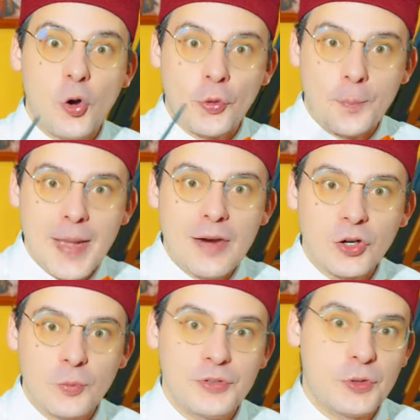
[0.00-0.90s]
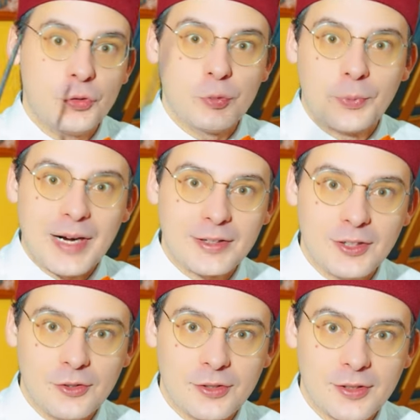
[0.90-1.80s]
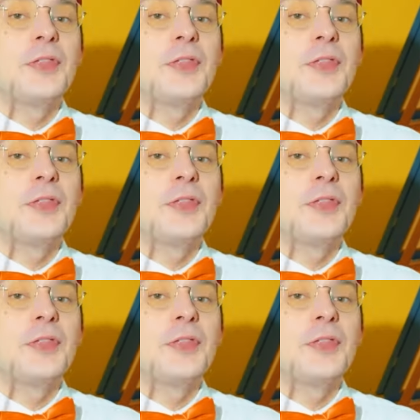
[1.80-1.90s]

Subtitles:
or Baroque musicus practicus,